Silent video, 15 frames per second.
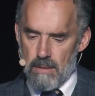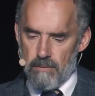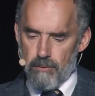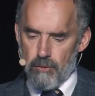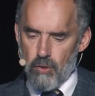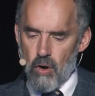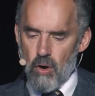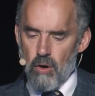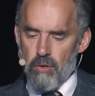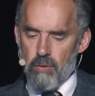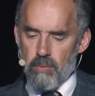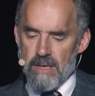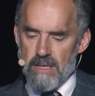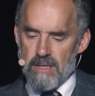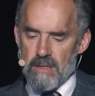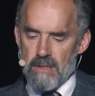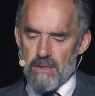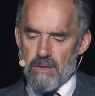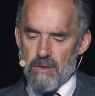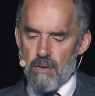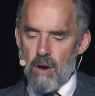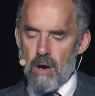for all the
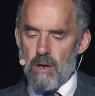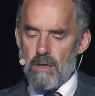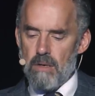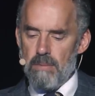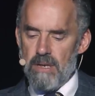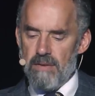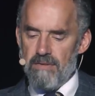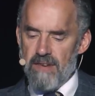reasons there are to be